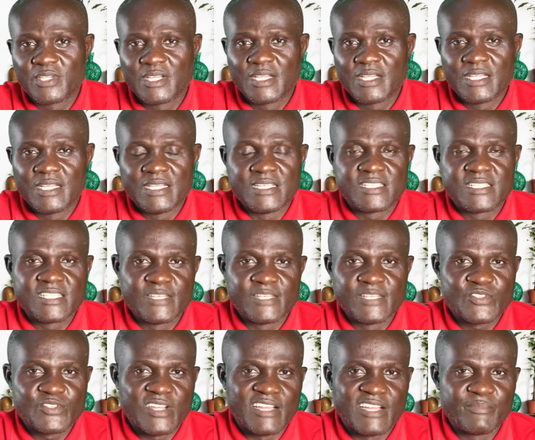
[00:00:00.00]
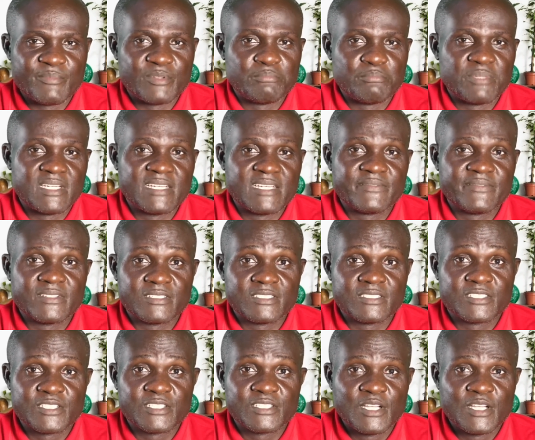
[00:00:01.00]
he seems to have been bedeviled
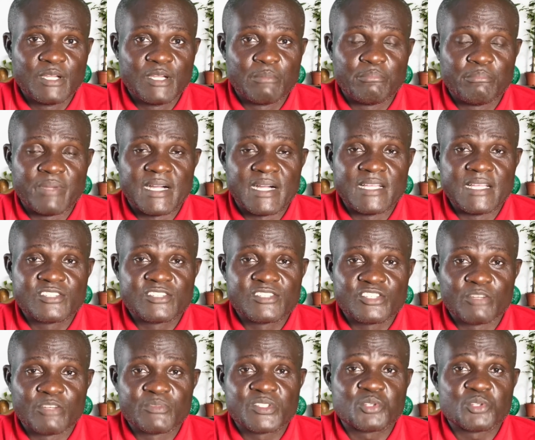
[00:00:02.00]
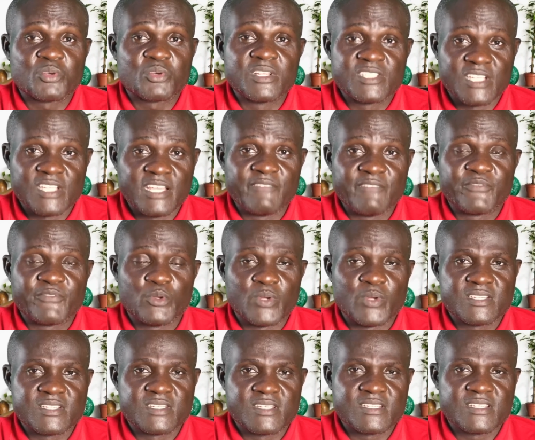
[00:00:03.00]
by some strange
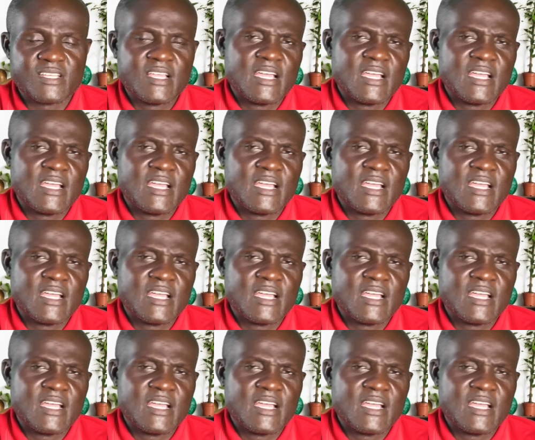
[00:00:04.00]
influences,